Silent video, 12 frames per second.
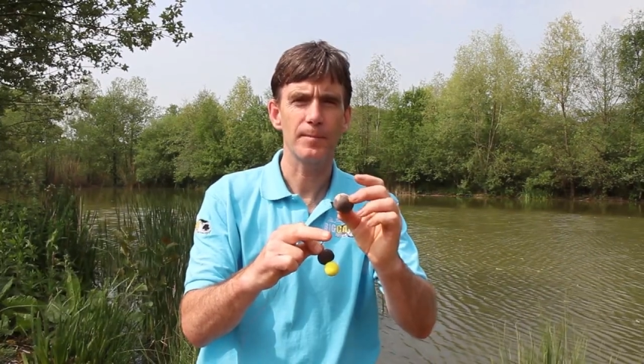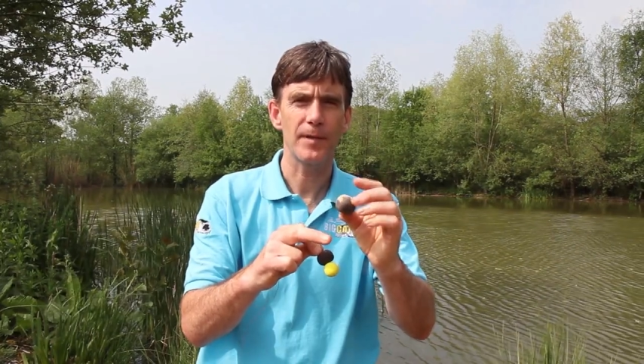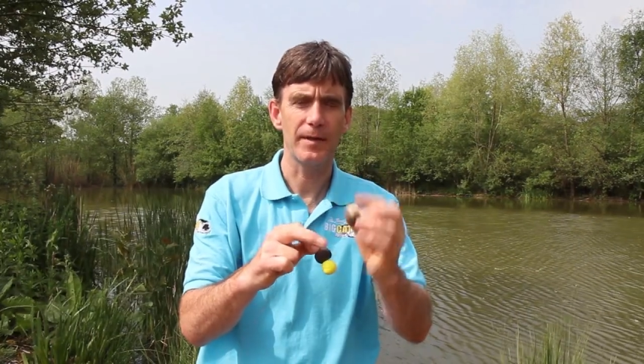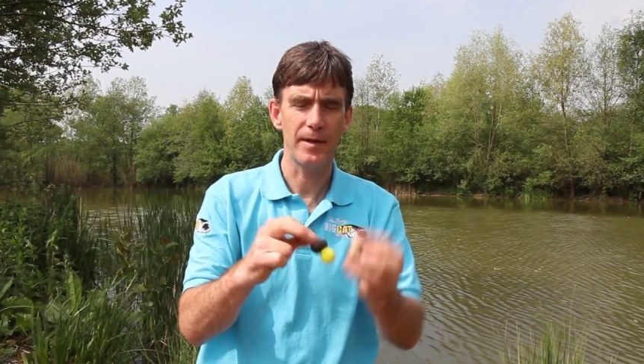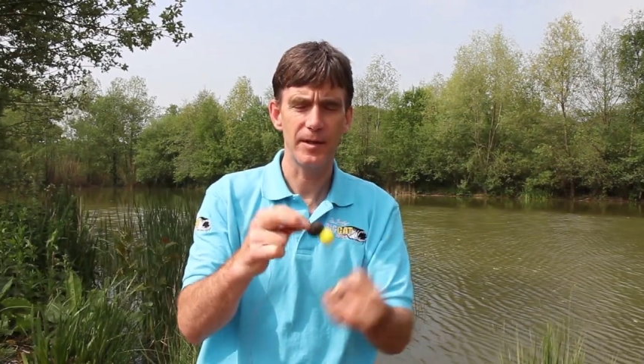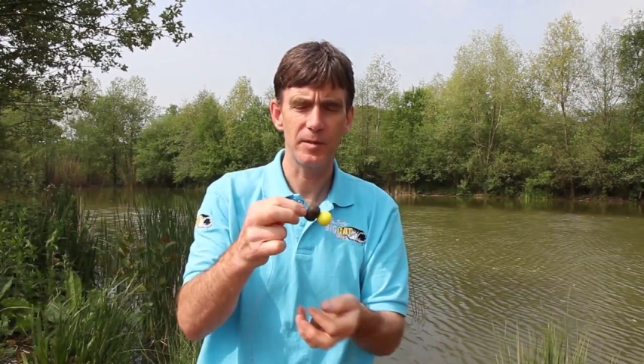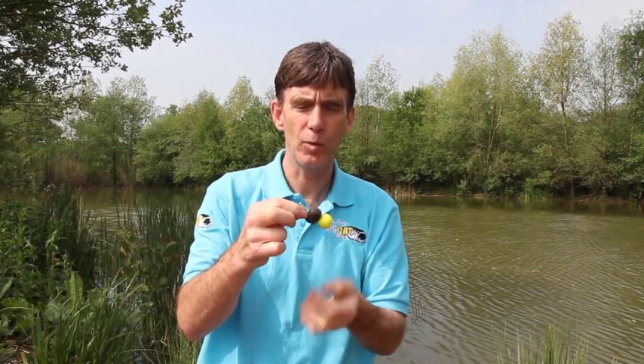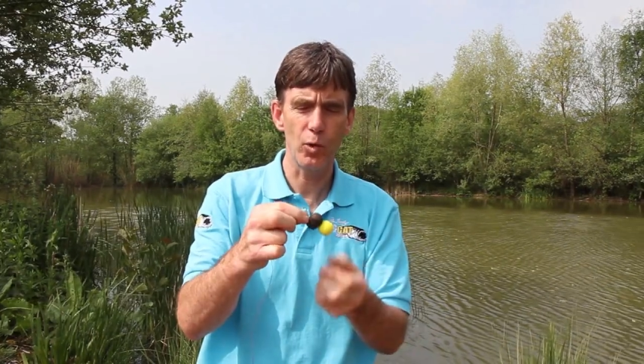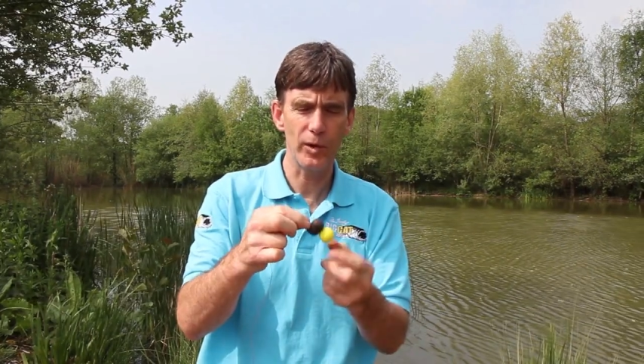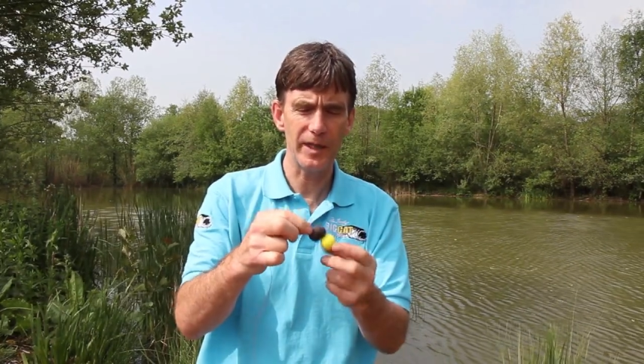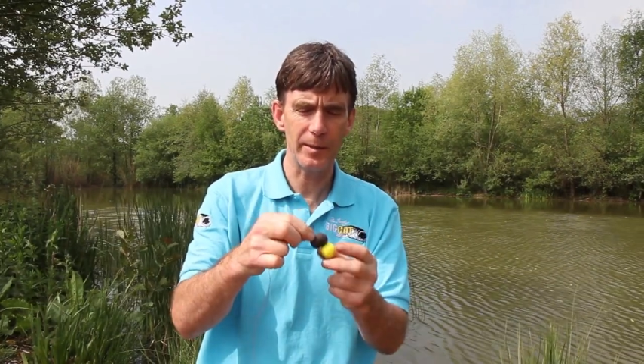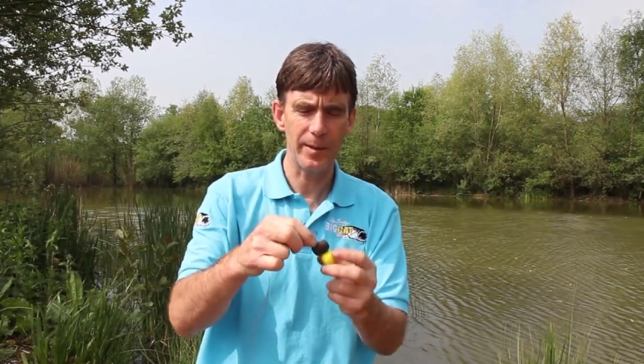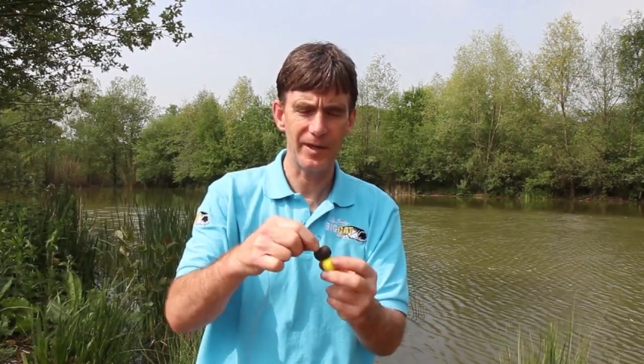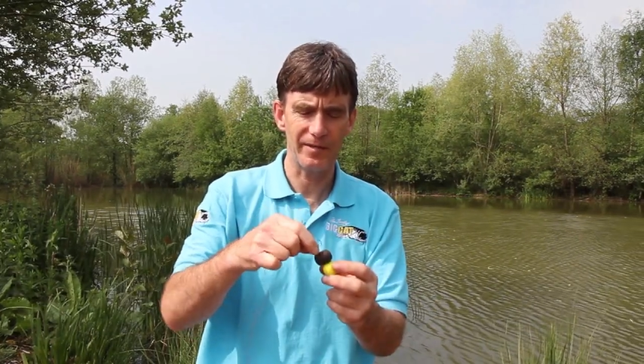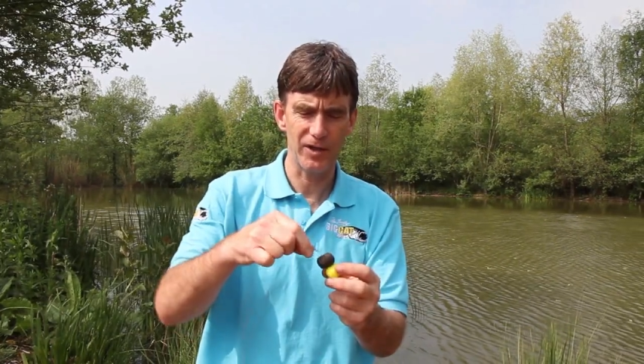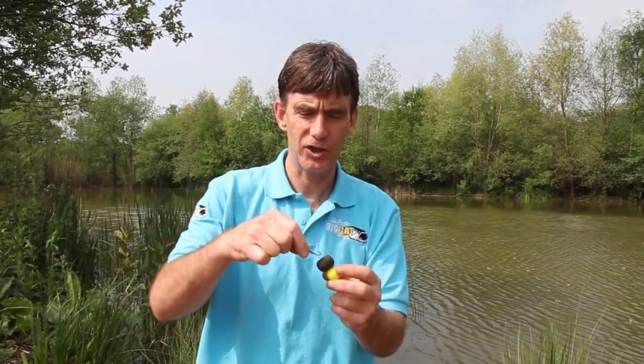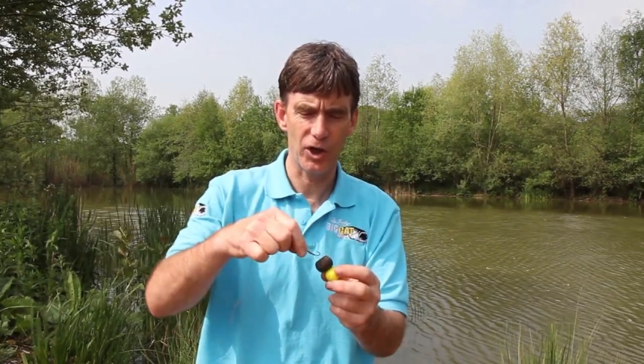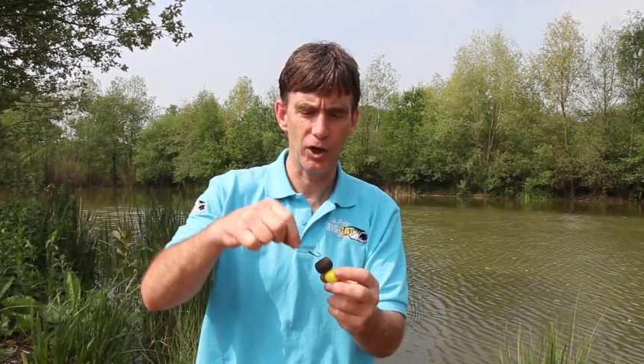And then this morning, the bigger
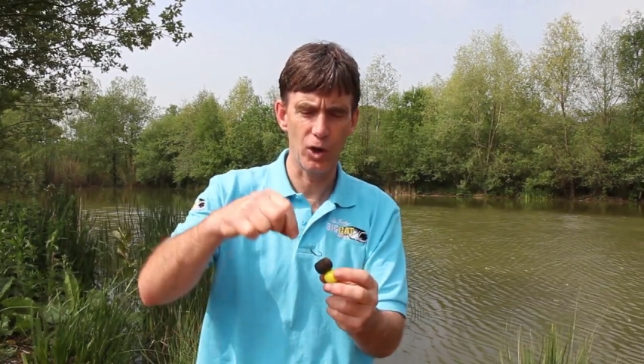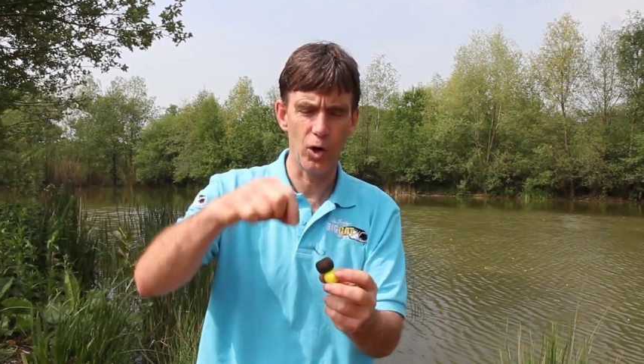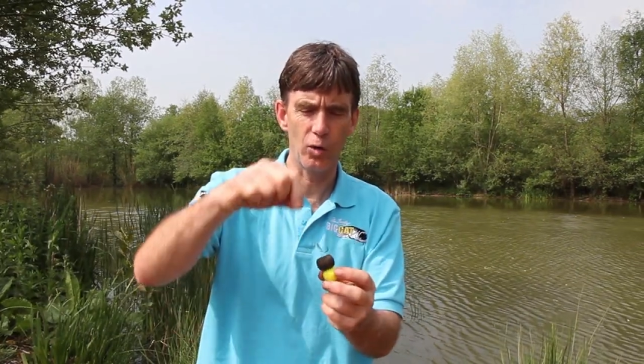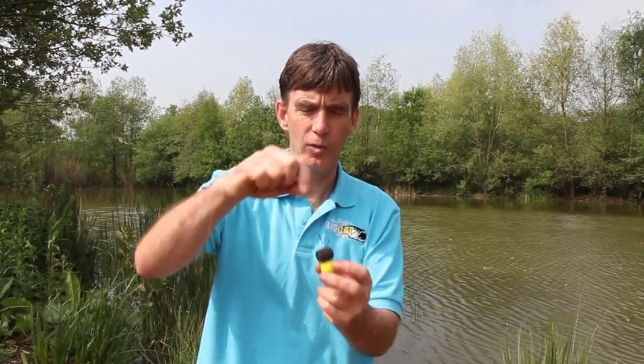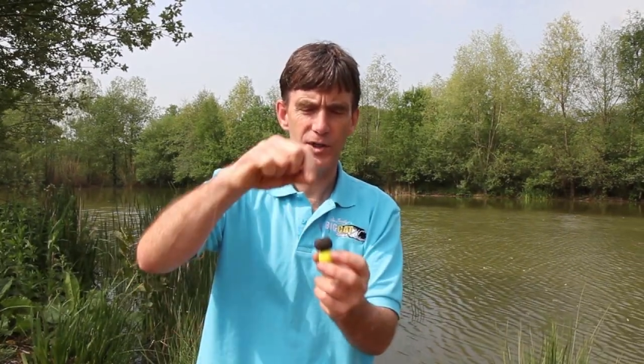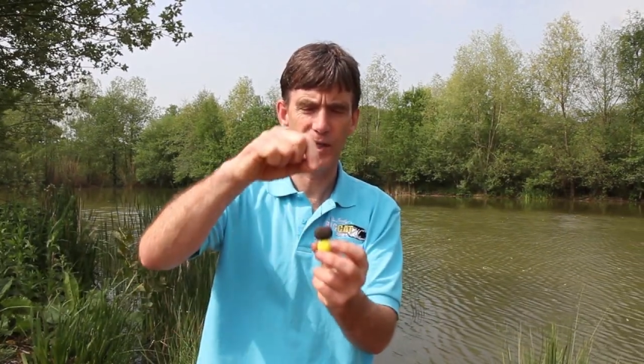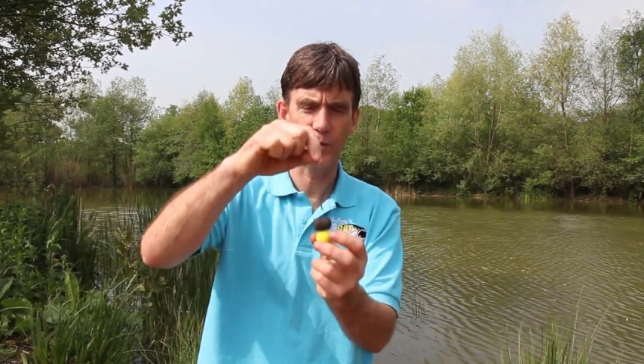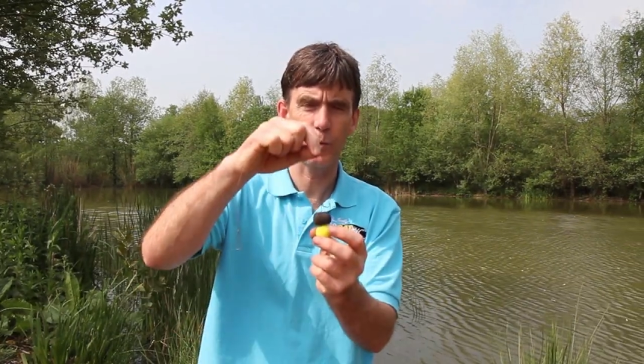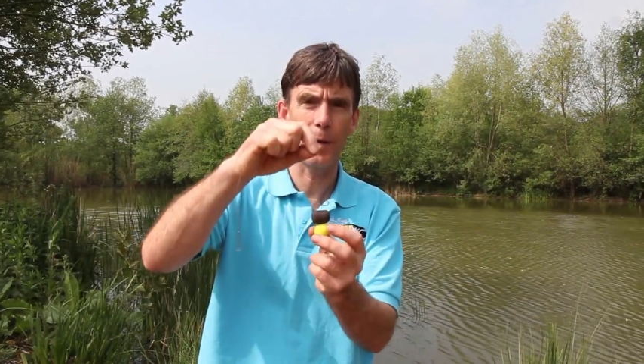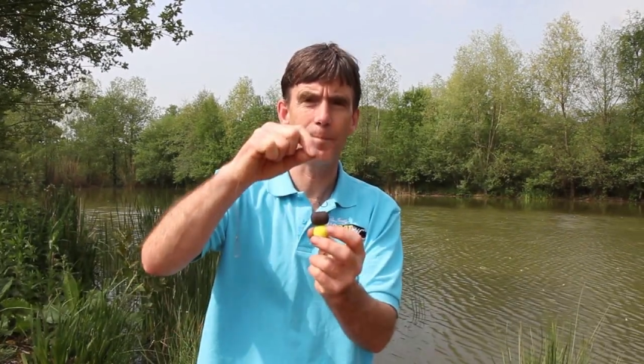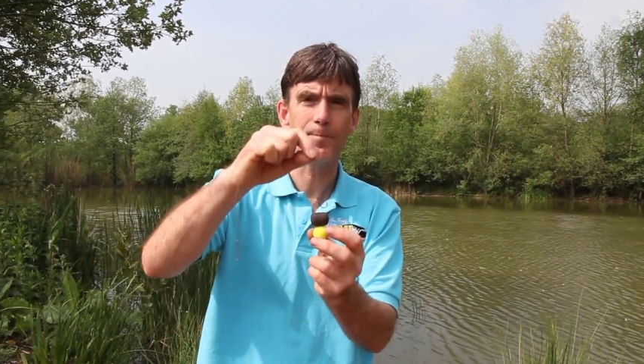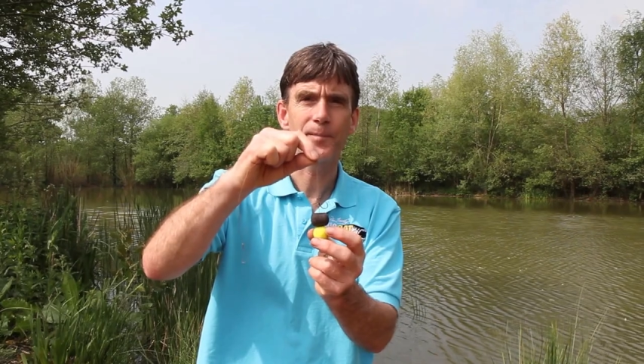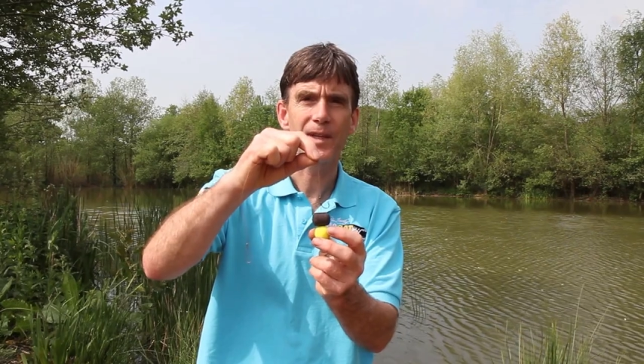fish that I caught was this one.